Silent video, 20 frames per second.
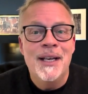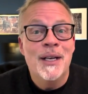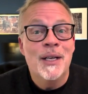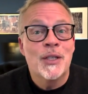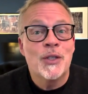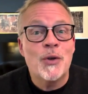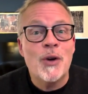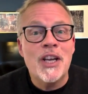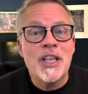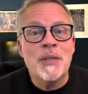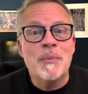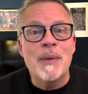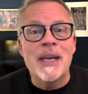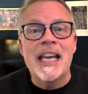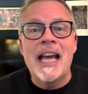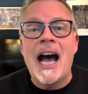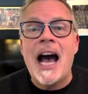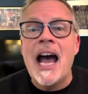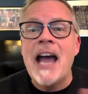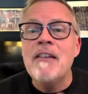Trust
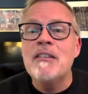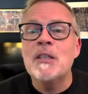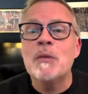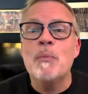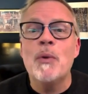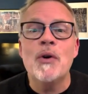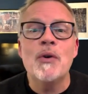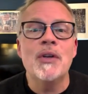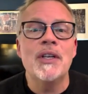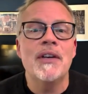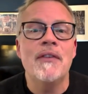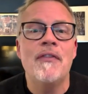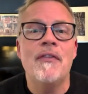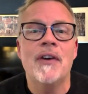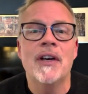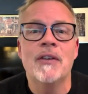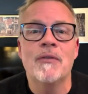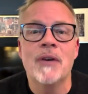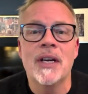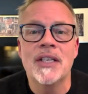me, I've spoken to
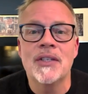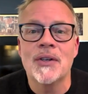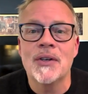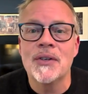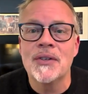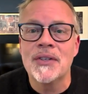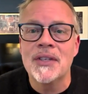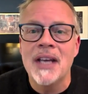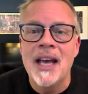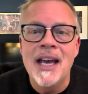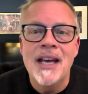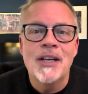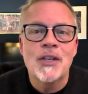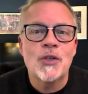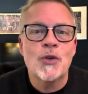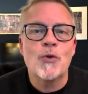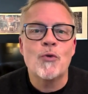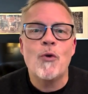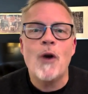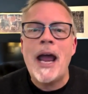fundraisers
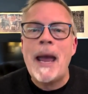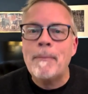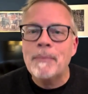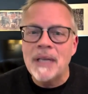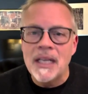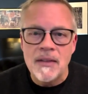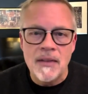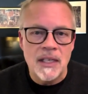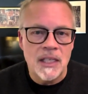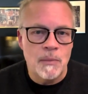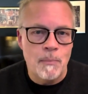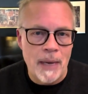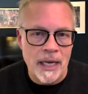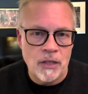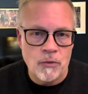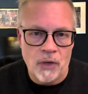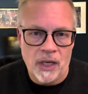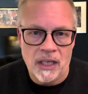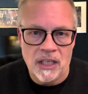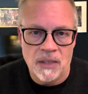trapped in this
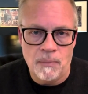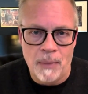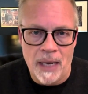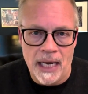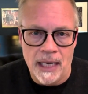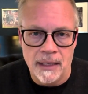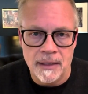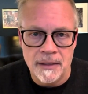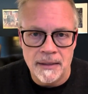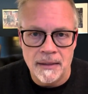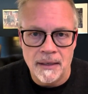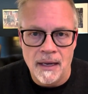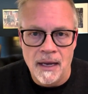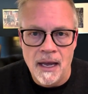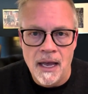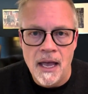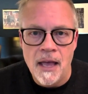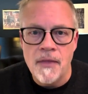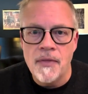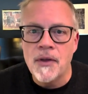metrics maze.
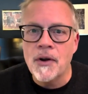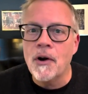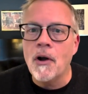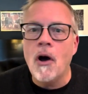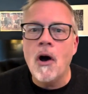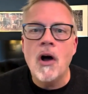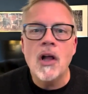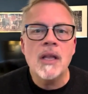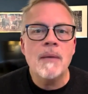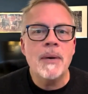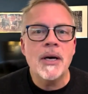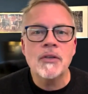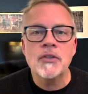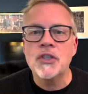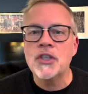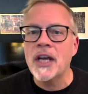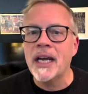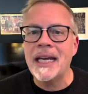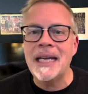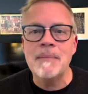They're all about
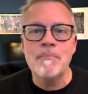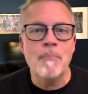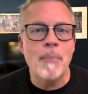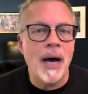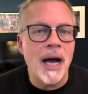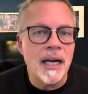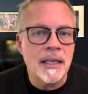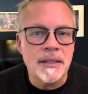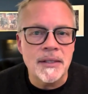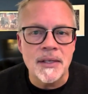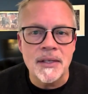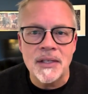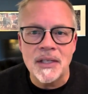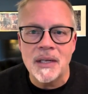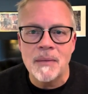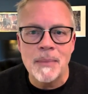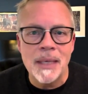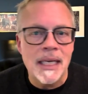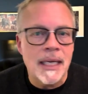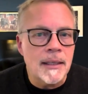checking boxes to
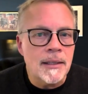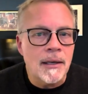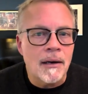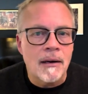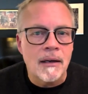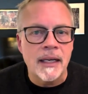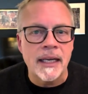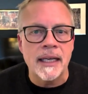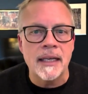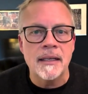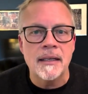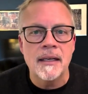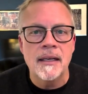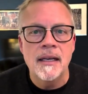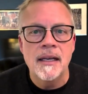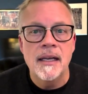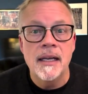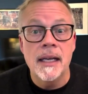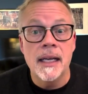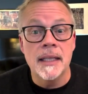meet a target.
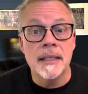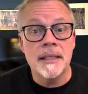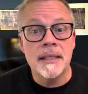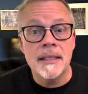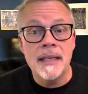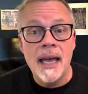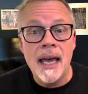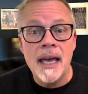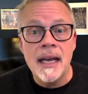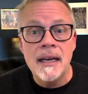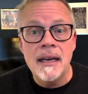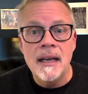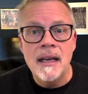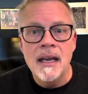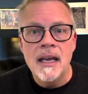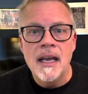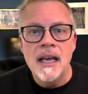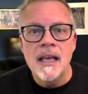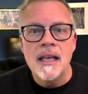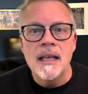Instead,
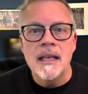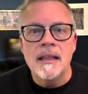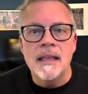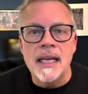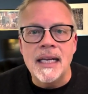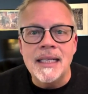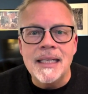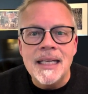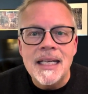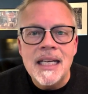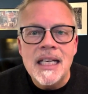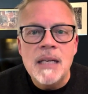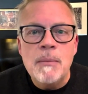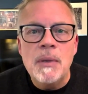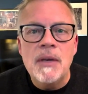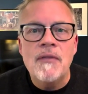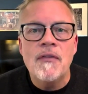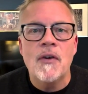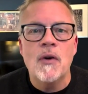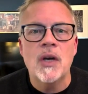they need to
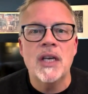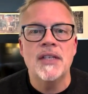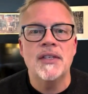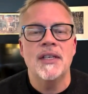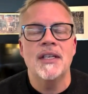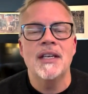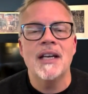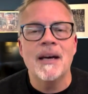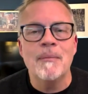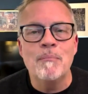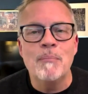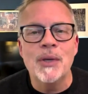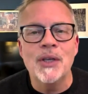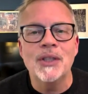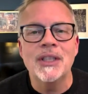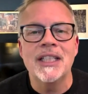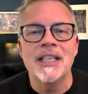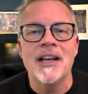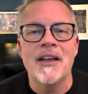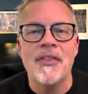be focusing on
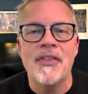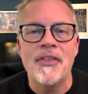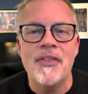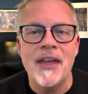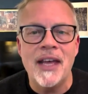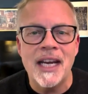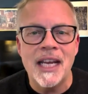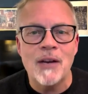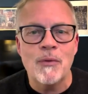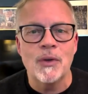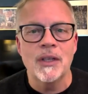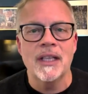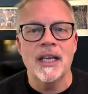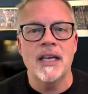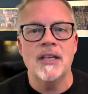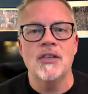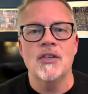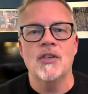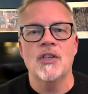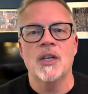building authentic
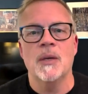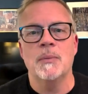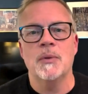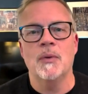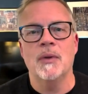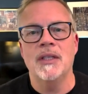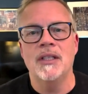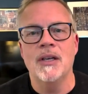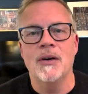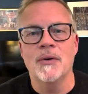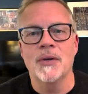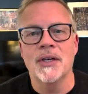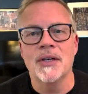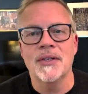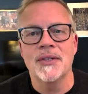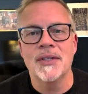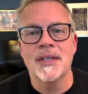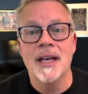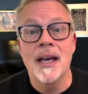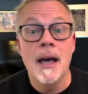relationships with
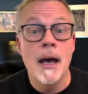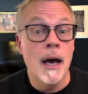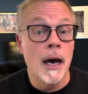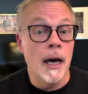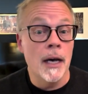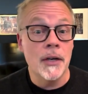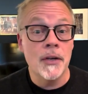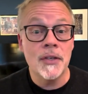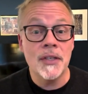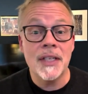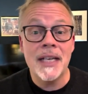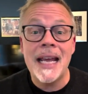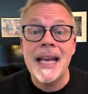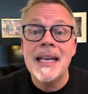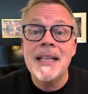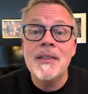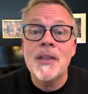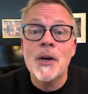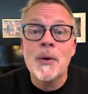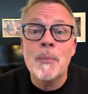donors, understanding their